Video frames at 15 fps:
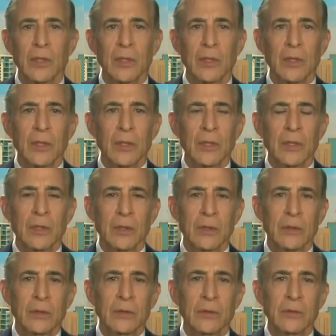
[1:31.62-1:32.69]

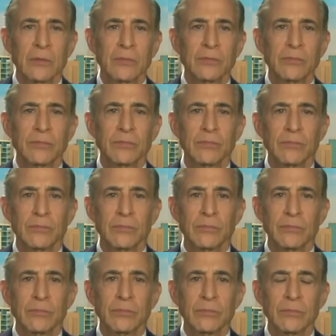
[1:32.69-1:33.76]

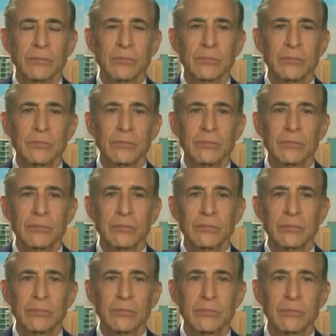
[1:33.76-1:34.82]

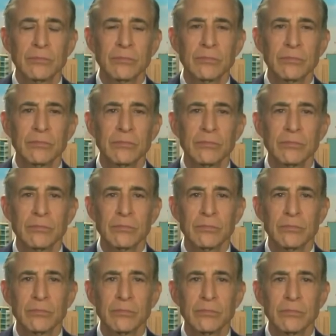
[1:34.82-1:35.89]

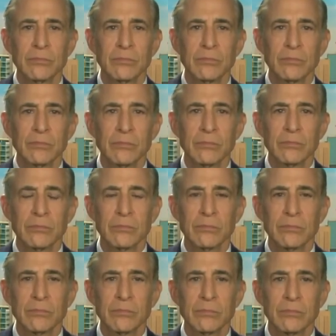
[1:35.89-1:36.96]

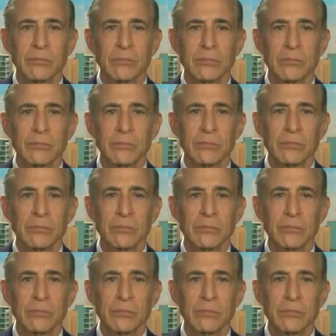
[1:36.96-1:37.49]
This person isn't speaking.